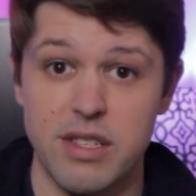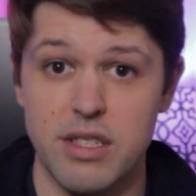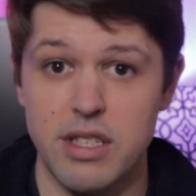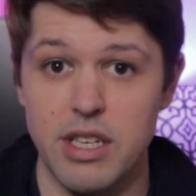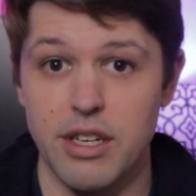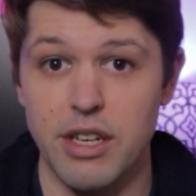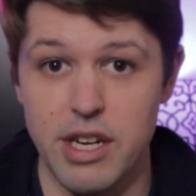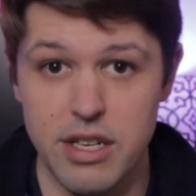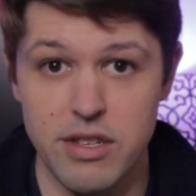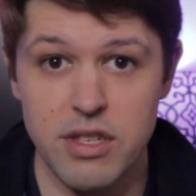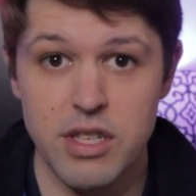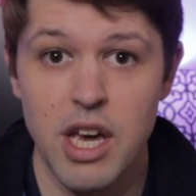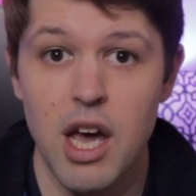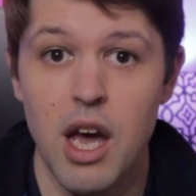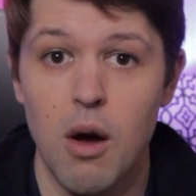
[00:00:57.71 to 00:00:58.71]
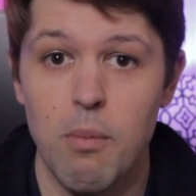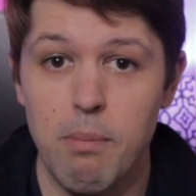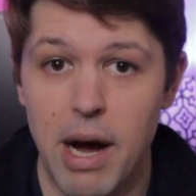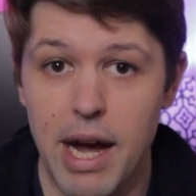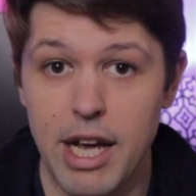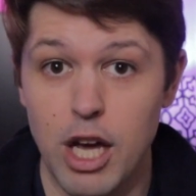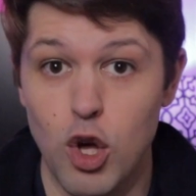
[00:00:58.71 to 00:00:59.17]
series,
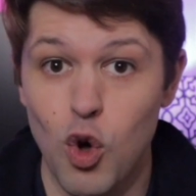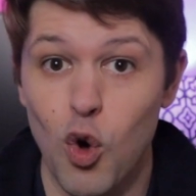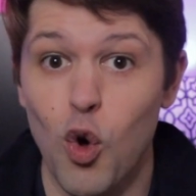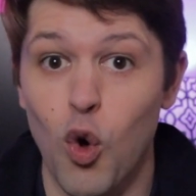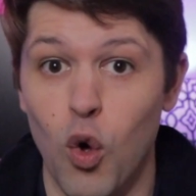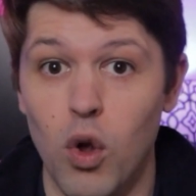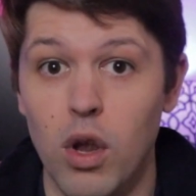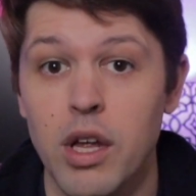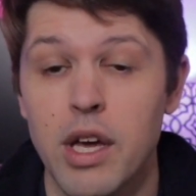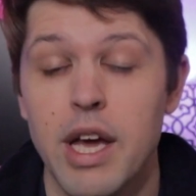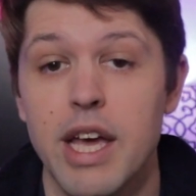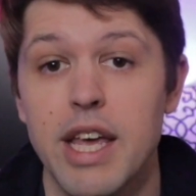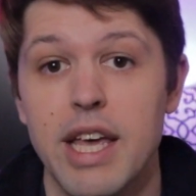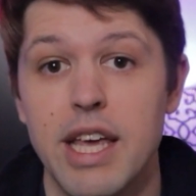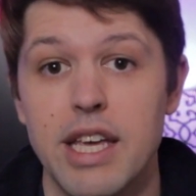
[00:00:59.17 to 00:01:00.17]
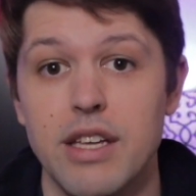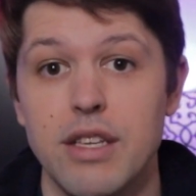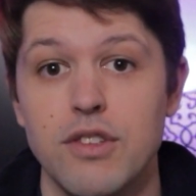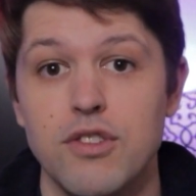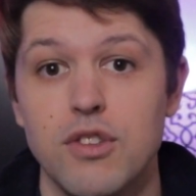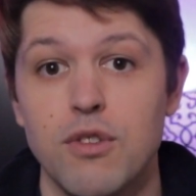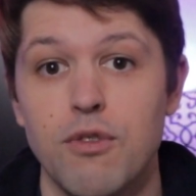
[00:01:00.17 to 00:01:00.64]
my goal
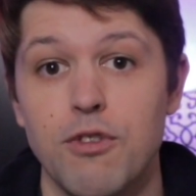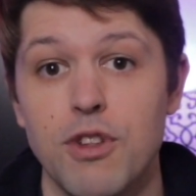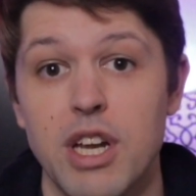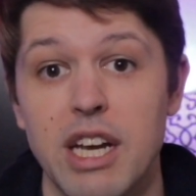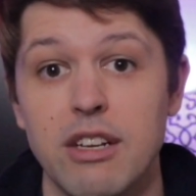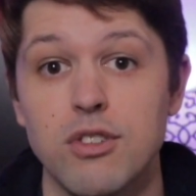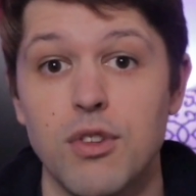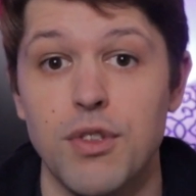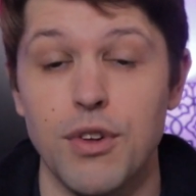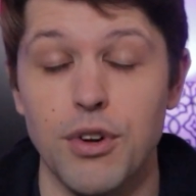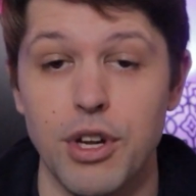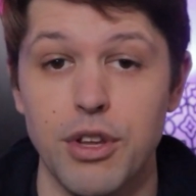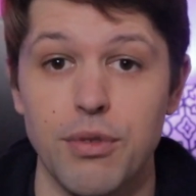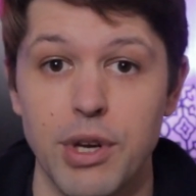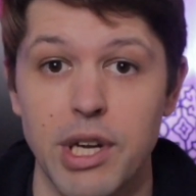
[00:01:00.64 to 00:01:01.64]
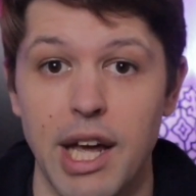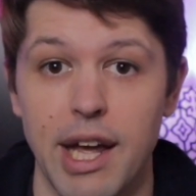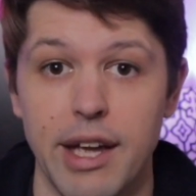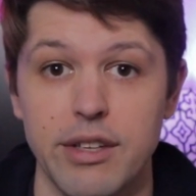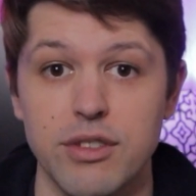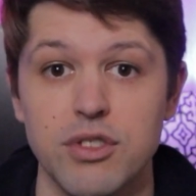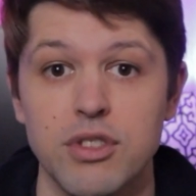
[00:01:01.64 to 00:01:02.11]
is for the next 33
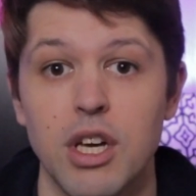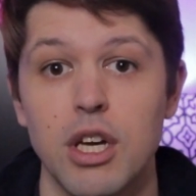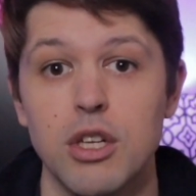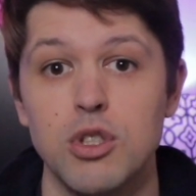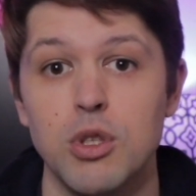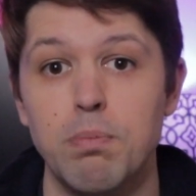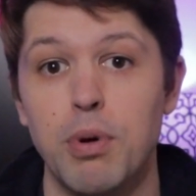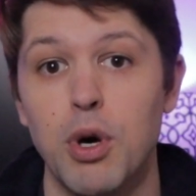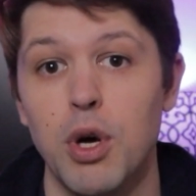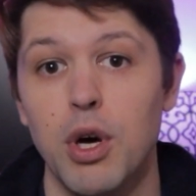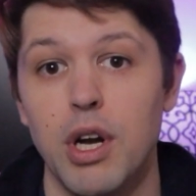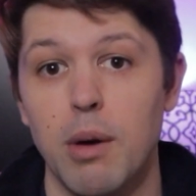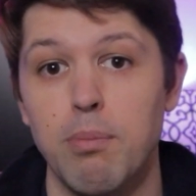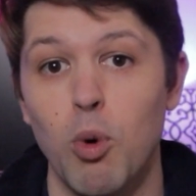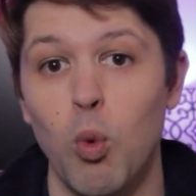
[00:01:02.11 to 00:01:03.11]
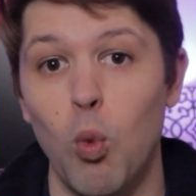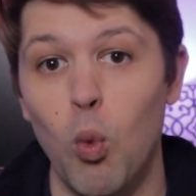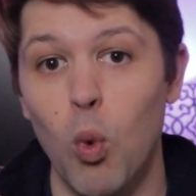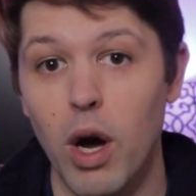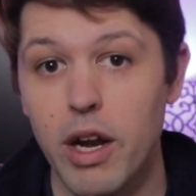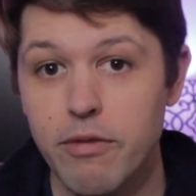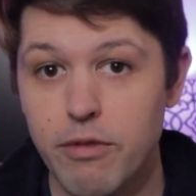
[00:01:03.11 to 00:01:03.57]
days to put up
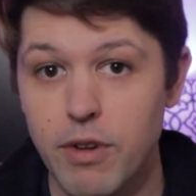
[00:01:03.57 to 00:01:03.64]
one